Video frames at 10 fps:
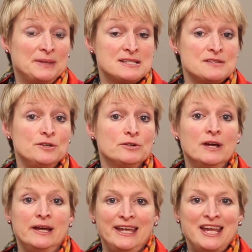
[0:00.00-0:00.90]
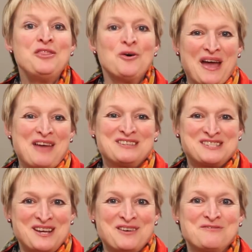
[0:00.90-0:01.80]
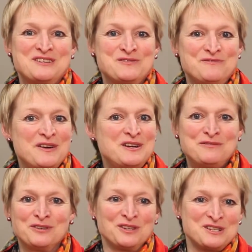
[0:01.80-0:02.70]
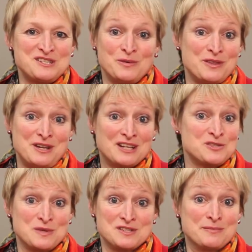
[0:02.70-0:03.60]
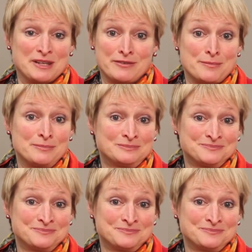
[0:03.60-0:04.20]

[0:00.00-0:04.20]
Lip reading: Because if you're in the wave itself, it's very difficult to see where the next one's coming from.